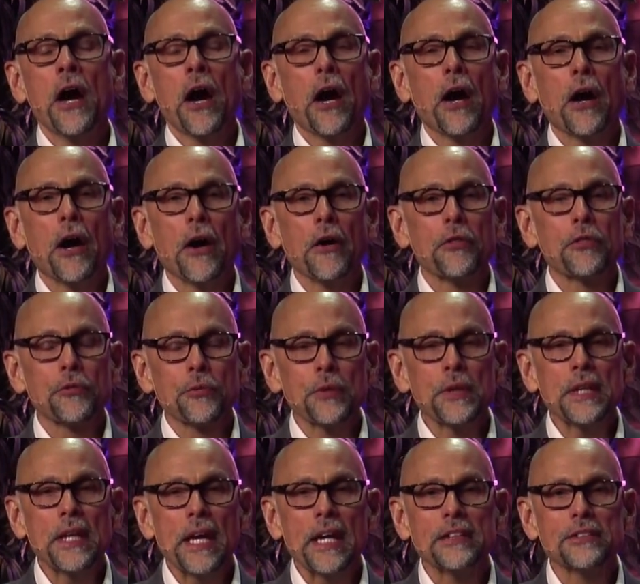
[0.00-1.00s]
3
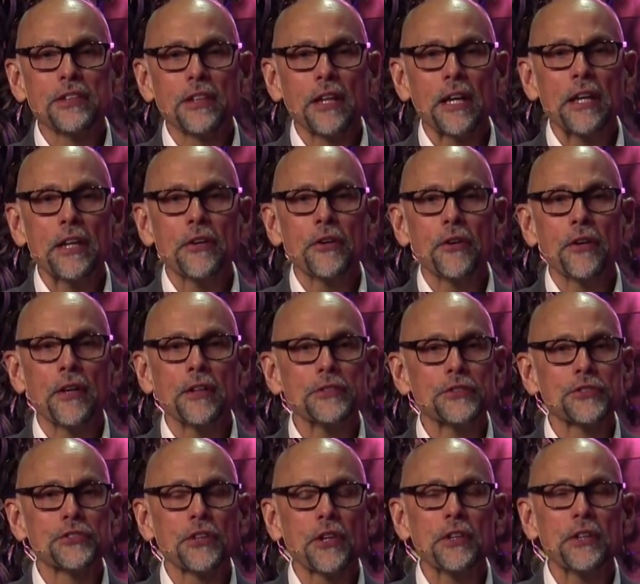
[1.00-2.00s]
days later on
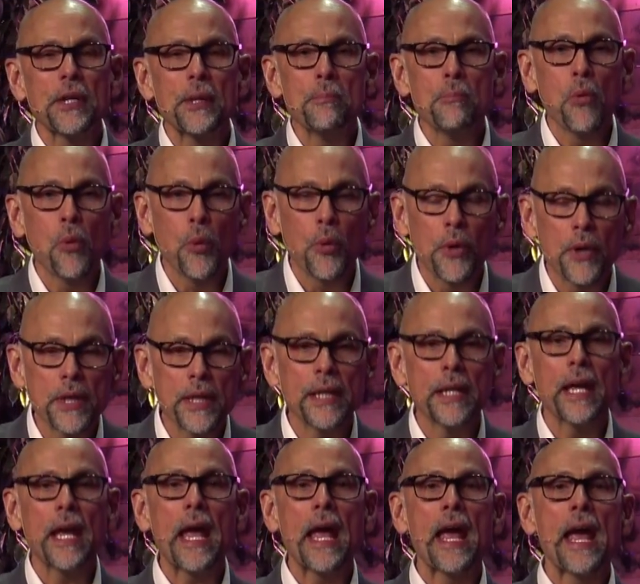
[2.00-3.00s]
Sunday morning,
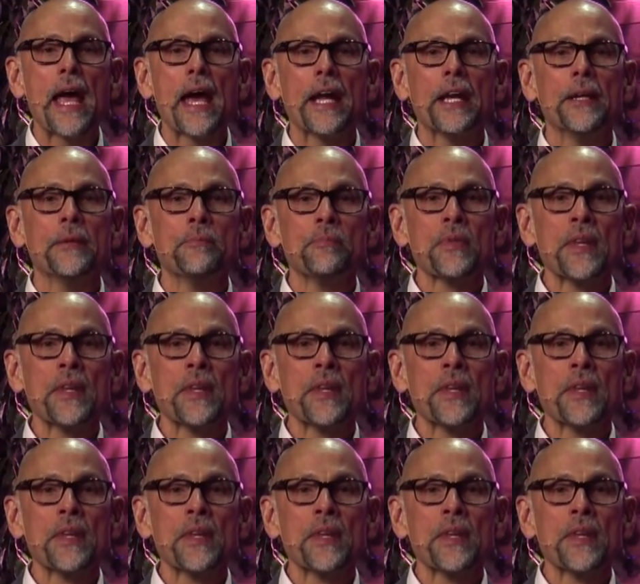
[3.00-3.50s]
and